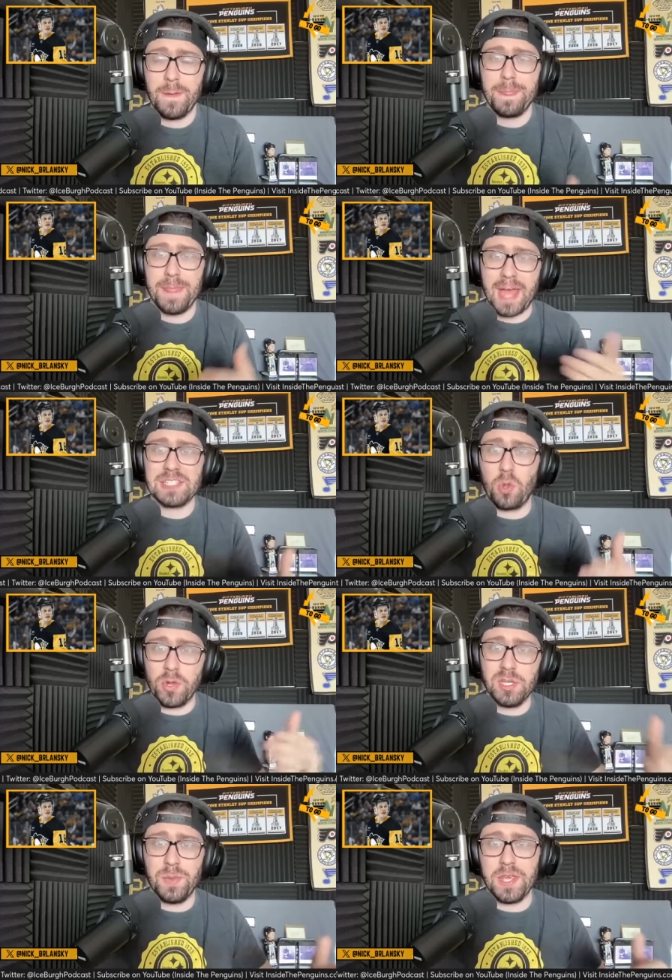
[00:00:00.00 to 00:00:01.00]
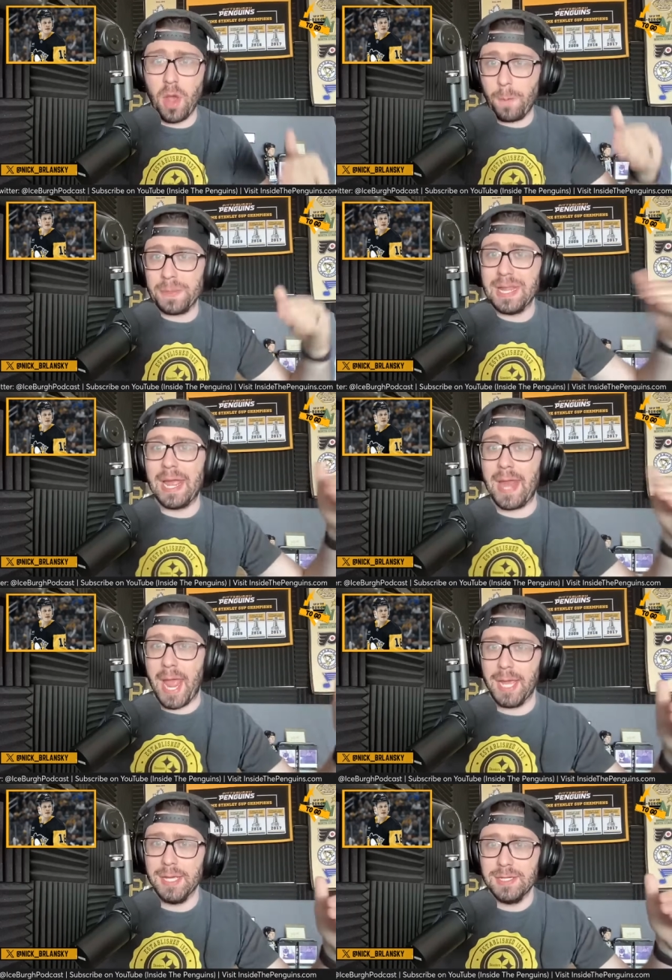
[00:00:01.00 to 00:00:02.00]
that's going to be our plan
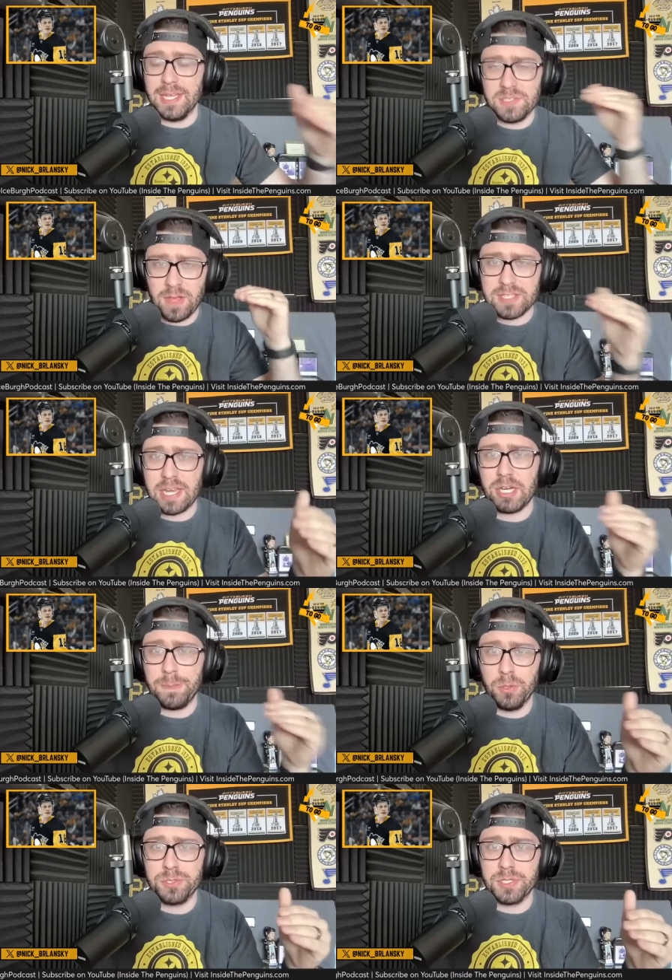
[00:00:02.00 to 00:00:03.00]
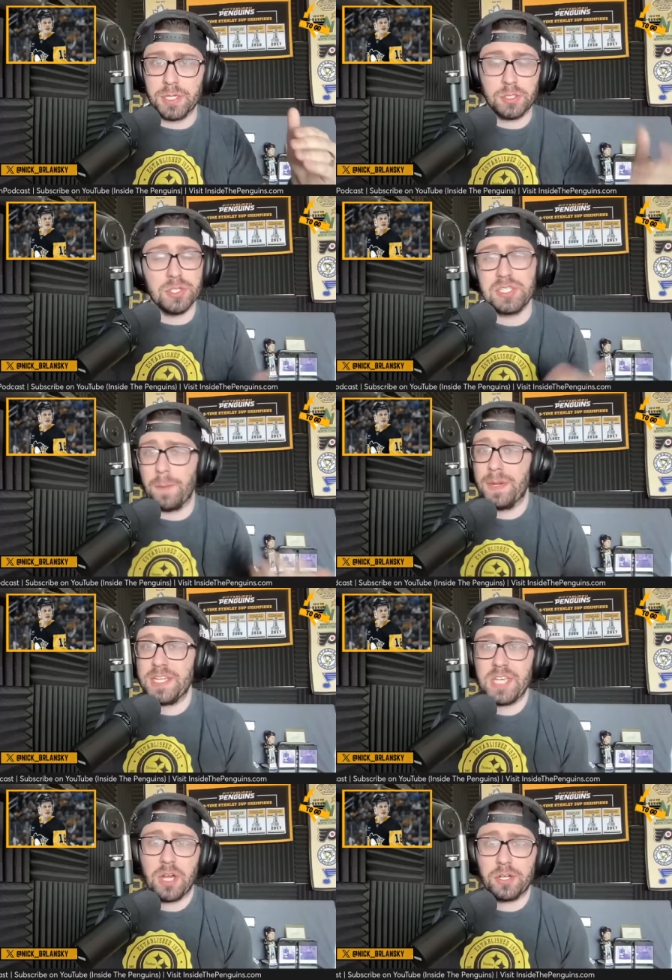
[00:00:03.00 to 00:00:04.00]
A is Valtteri Puustinen. Could somebody
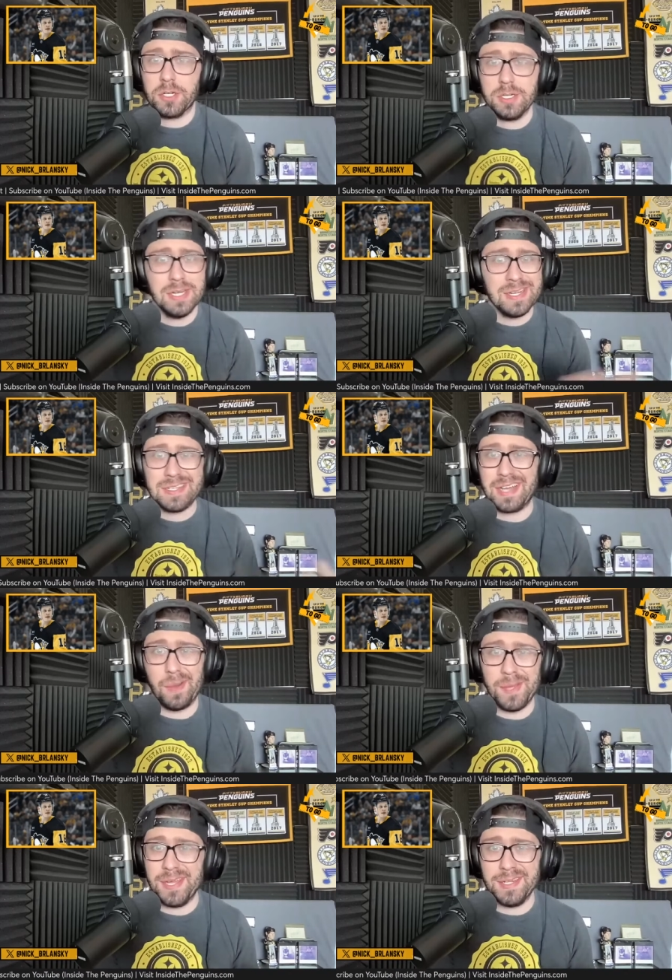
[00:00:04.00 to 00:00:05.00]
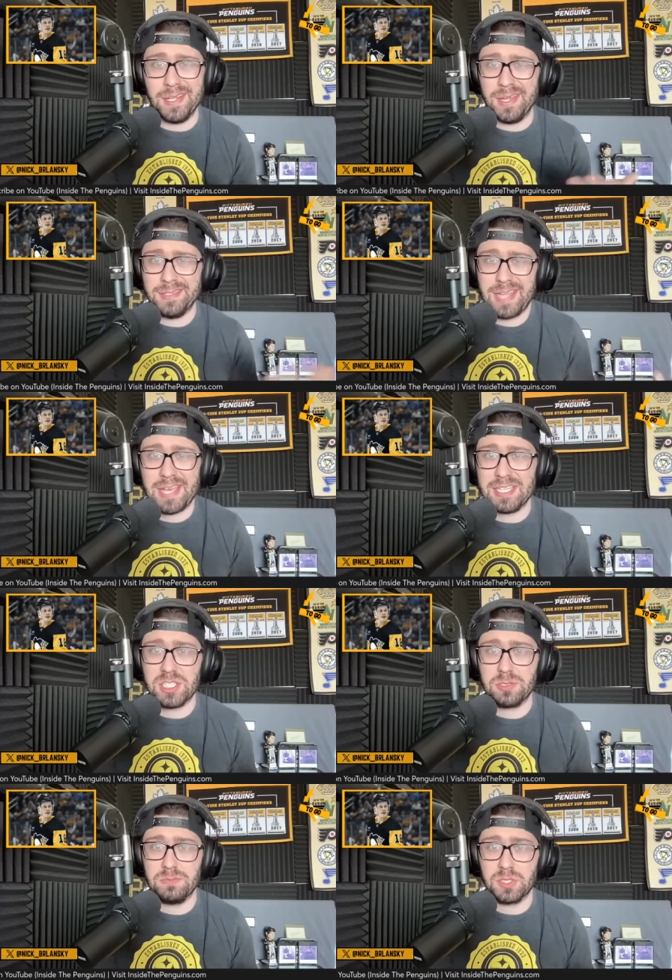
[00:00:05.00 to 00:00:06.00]
younger come in and, and take
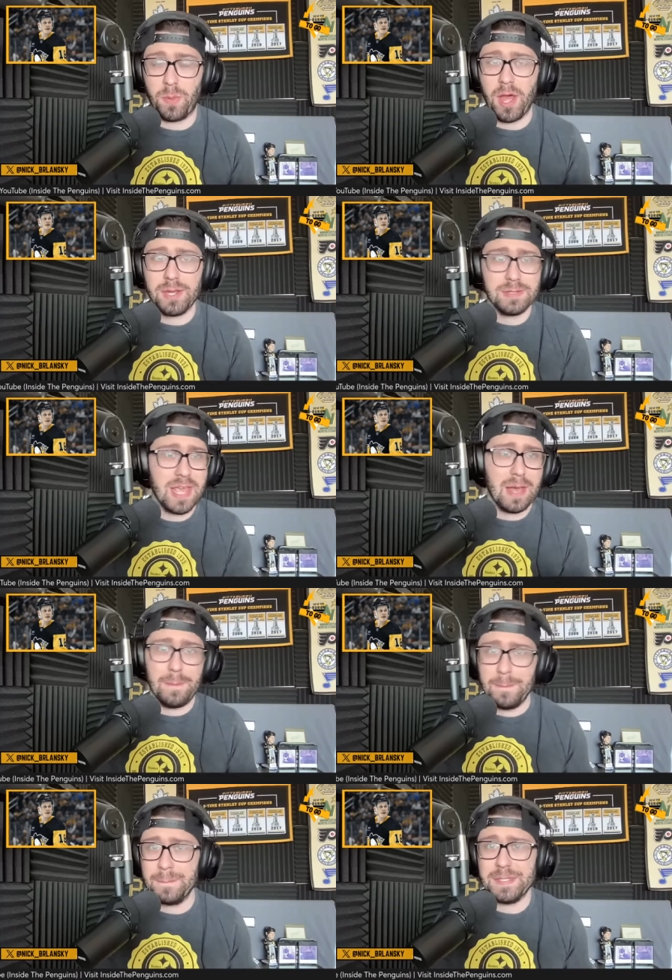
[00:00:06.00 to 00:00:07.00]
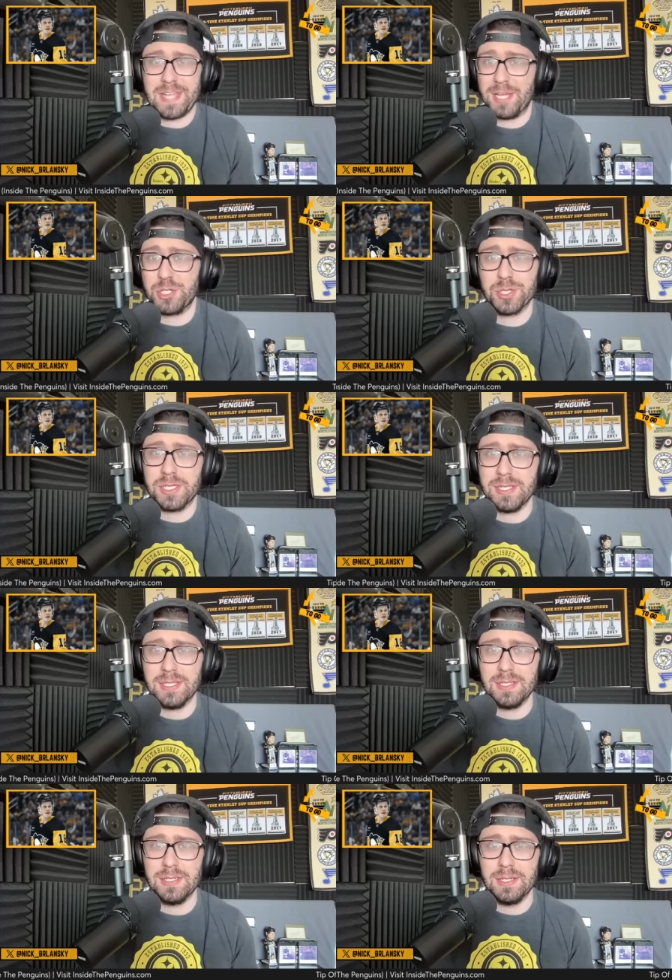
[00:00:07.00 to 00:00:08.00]
his spot? Yeah, potentially
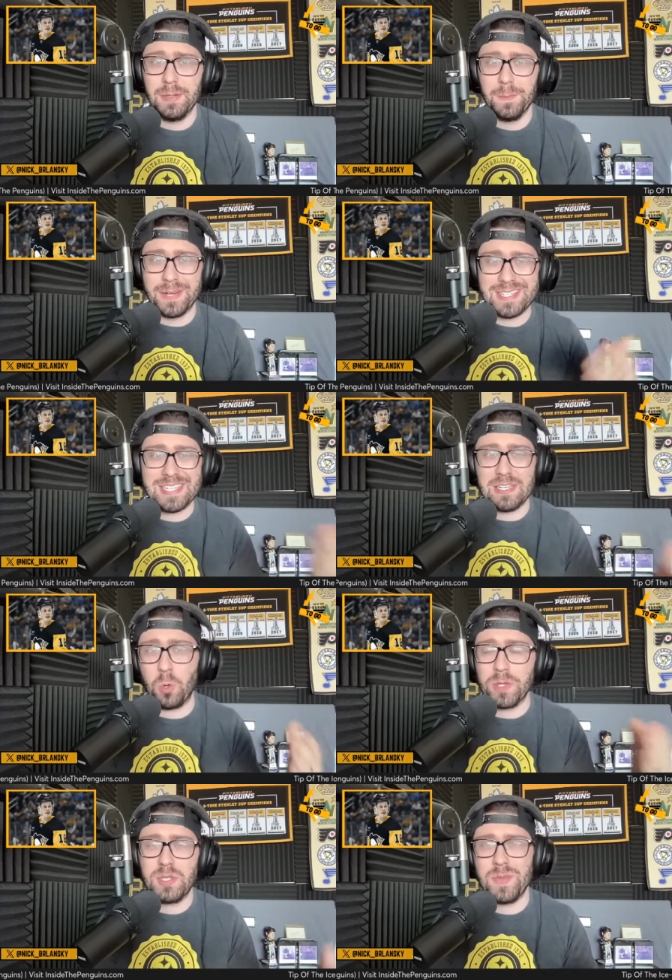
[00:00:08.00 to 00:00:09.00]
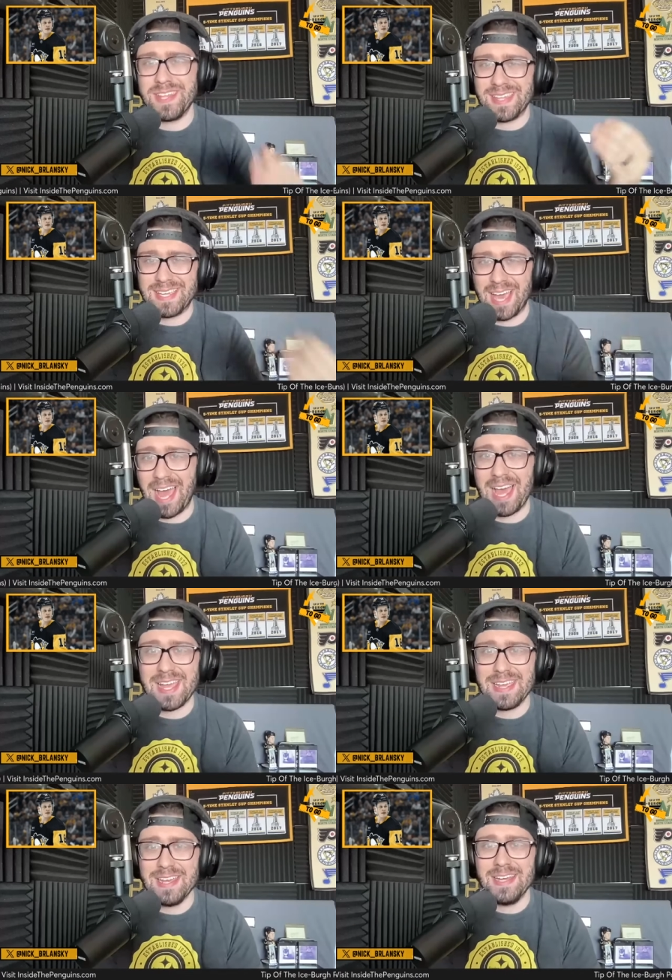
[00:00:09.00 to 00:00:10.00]
but is he going to be the
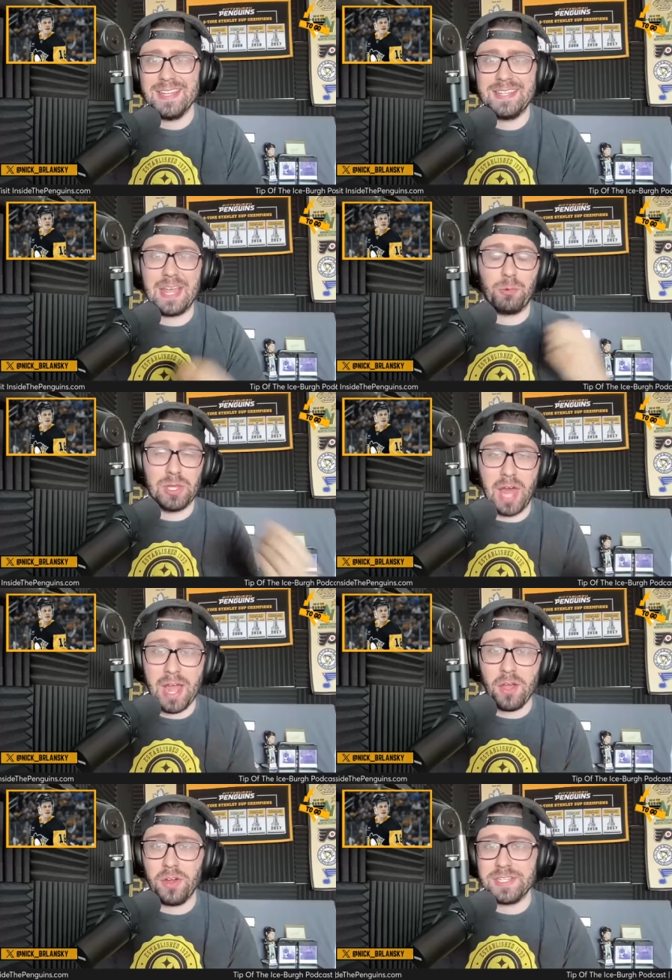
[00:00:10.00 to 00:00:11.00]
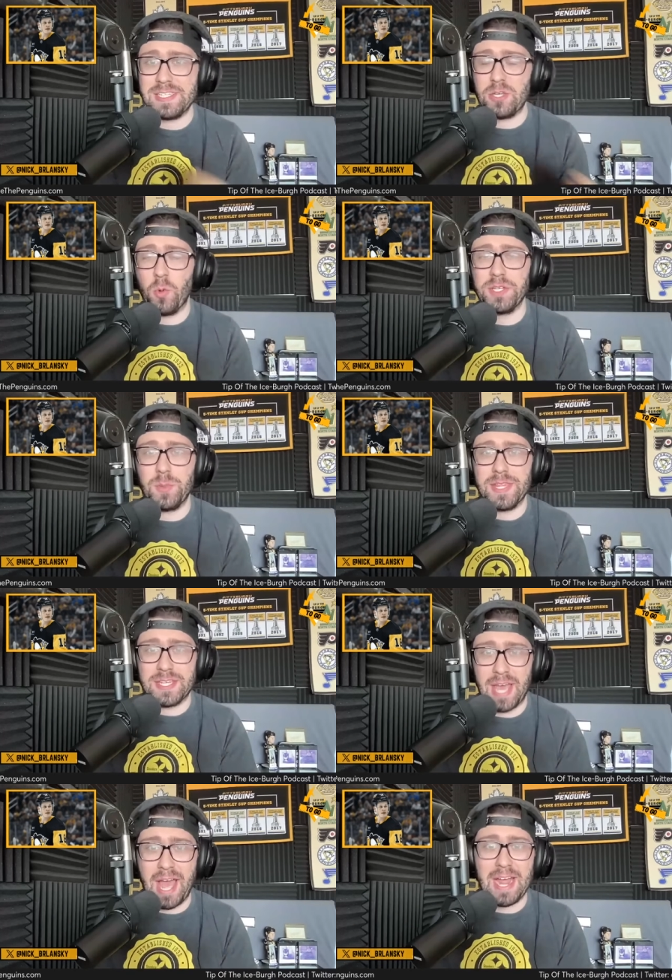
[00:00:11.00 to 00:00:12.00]
guy that they rely on? Is he going to be the
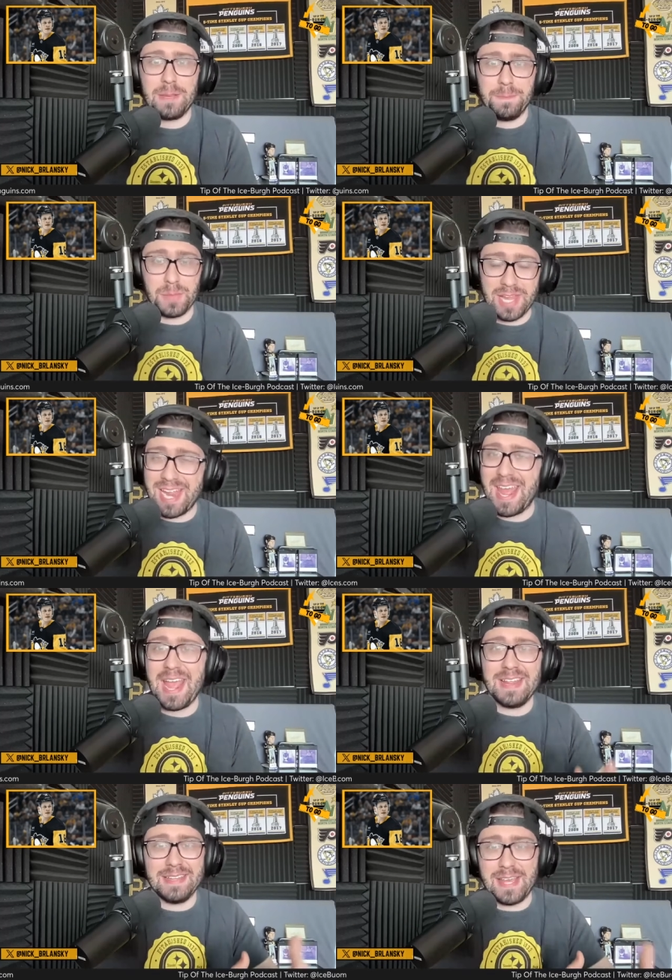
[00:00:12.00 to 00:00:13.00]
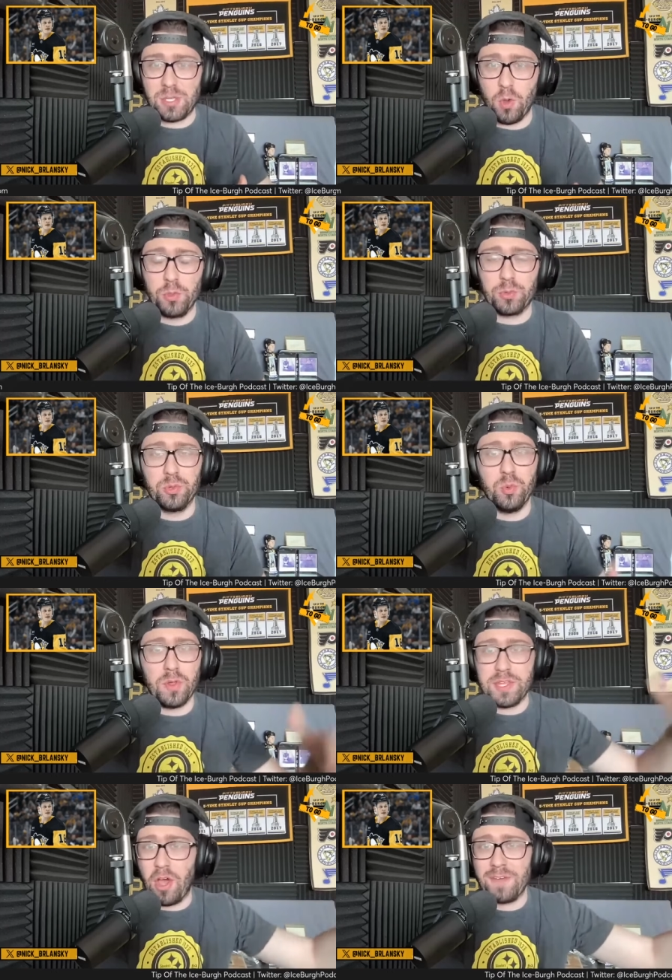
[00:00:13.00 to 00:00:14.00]
guy plan A that they go through
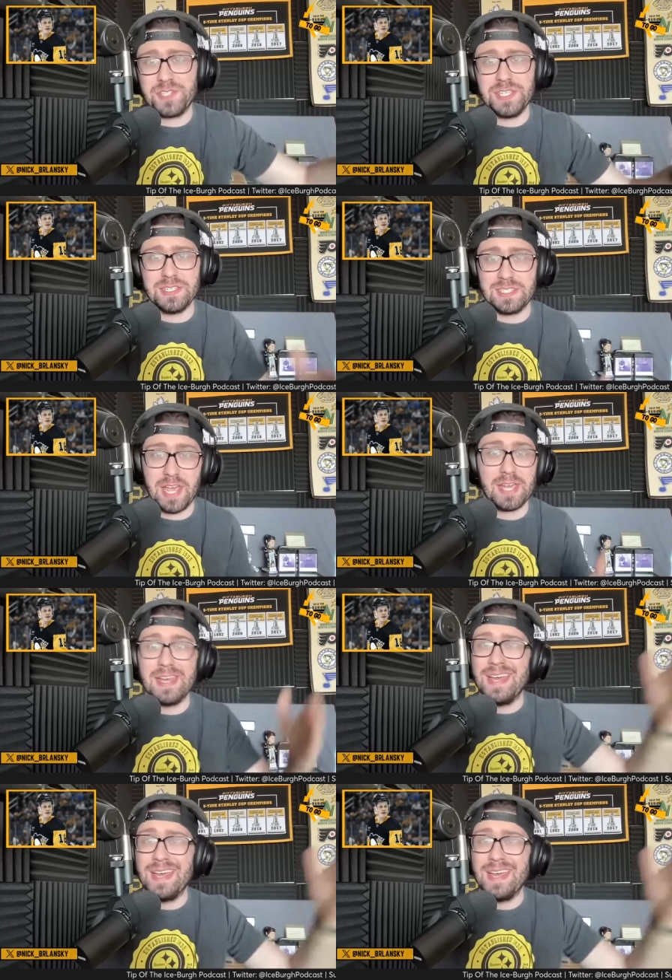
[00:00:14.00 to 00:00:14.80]
the offseason saying